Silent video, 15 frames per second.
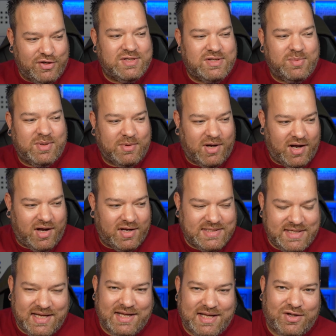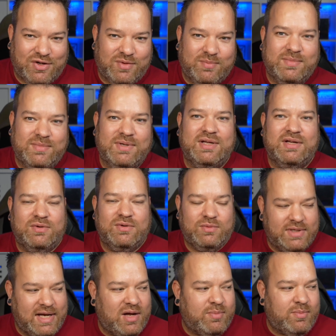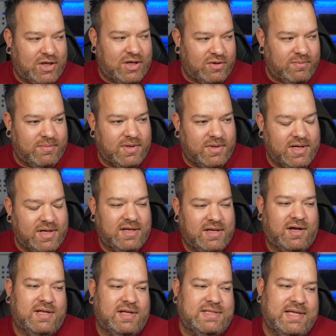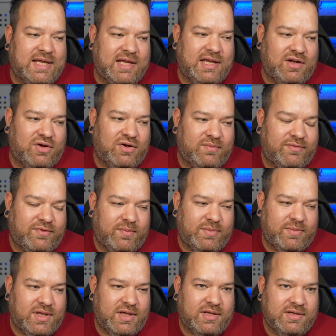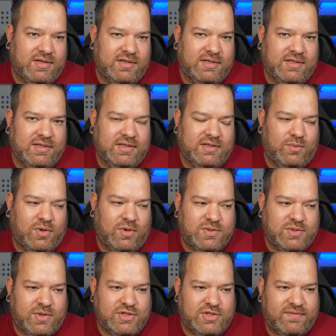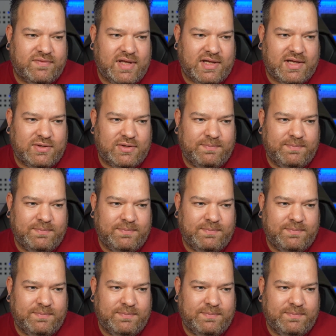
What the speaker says: to be my IT income will now become my high ticket income from the one-to-one stuff that I do.